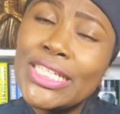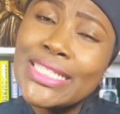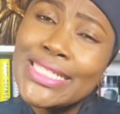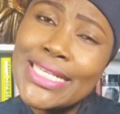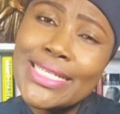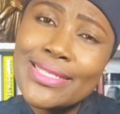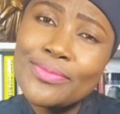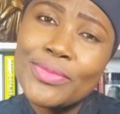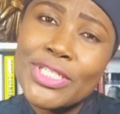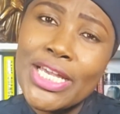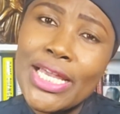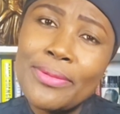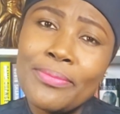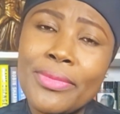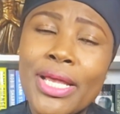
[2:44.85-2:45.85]
Take some
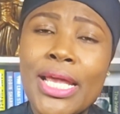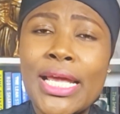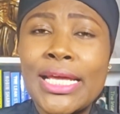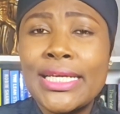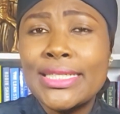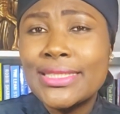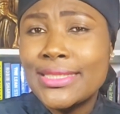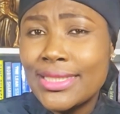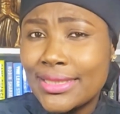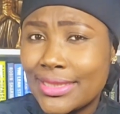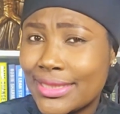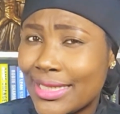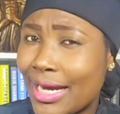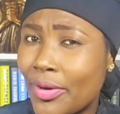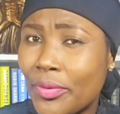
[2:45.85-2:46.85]
time,
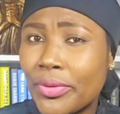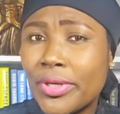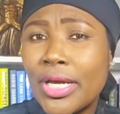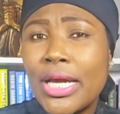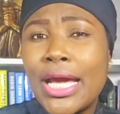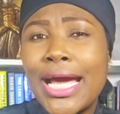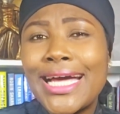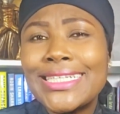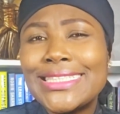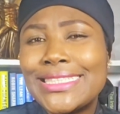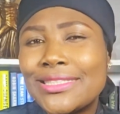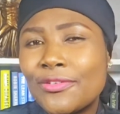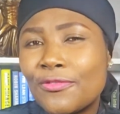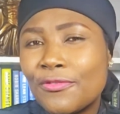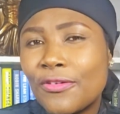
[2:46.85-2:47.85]
sit down, and
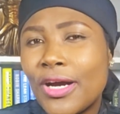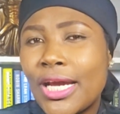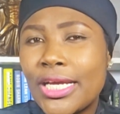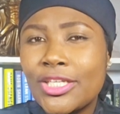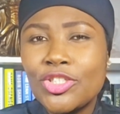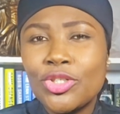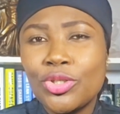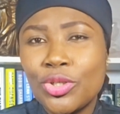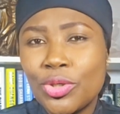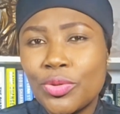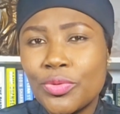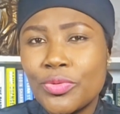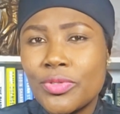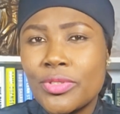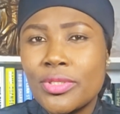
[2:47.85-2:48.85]
define your
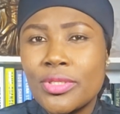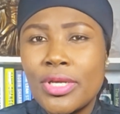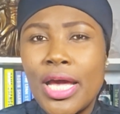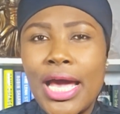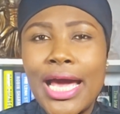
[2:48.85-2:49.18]
goals.